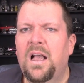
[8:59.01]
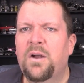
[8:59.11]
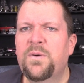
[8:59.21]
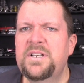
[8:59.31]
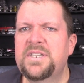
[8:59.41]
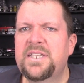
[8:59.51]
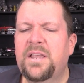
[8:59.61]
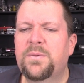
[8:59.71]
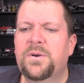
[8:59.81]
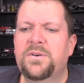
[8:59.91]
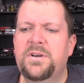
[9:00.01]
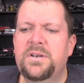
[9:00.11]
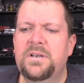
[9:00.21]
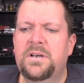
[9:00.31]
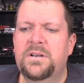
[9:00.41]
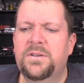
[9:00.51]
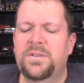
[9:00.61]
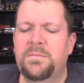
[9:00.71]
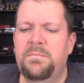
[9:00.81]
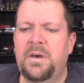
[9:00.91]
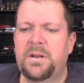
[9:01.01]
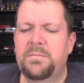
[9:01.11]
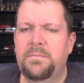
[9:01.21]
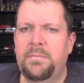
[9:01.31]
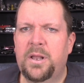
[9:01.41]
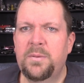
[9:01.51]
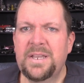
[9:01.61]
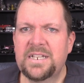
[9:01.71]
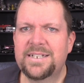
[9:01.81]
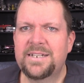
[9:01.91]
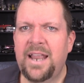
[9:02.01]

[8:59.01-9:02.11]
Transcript: Originally they were under the Met Metamix